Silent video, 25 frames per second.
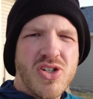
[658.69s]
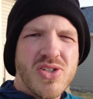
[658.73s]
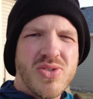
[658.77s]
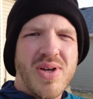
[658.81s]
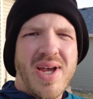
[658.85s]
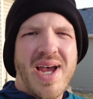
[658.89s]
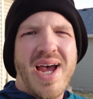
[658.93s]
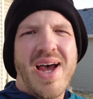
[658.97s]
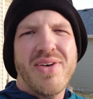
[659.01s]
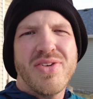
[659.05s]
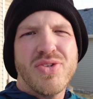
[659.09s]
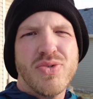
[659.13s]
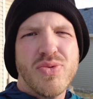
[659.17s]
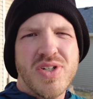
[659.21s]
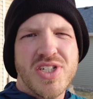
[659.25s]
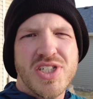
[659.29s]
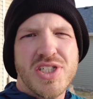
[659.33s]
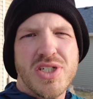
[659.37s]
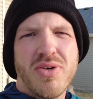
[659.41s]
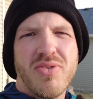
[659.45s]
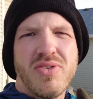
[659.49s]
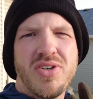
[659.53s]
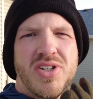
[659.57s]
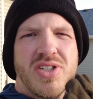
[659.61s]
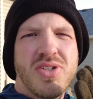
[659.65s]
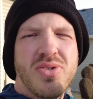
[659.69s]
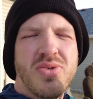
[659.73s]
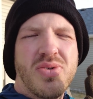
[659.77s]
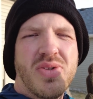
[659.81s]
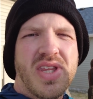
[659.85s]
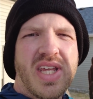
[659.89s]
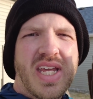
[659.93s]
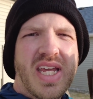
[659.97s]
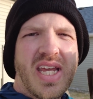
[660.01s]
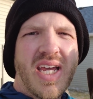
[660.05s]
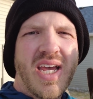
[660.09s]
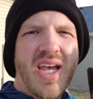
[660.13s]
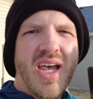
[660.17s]
So I have switched over to
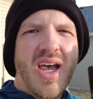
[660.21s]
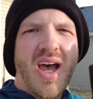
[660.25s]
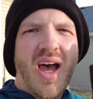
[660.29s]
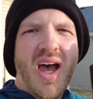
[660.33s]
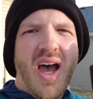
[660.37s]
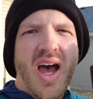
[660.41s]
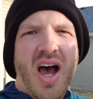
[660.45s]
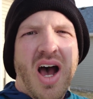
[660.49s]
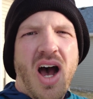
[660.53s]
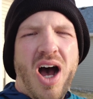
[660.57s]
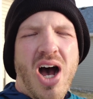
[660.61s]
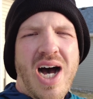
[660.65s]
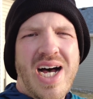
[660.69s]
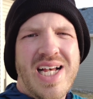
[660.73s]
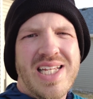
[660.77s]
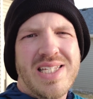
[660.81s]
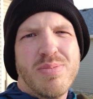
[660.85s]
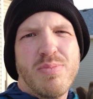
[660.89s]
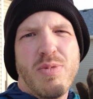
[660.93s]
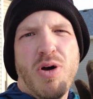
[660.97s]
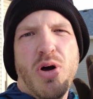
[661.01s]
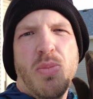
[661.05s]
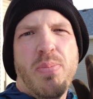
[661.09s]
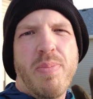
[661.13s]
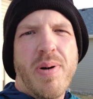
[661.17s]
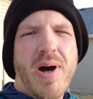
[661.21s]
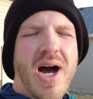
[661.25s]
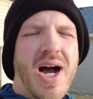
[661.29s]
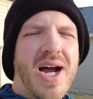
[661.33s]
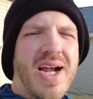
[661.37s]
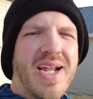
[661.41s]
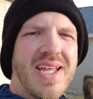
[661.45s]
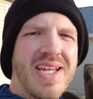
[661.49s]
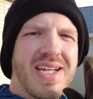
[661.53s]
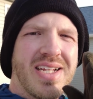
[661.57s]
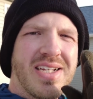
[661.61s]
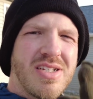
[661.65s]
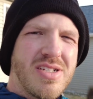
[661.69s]
the Osmo
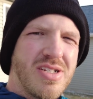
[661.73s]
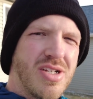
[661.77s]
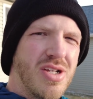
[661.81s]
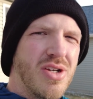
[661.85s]
Pocket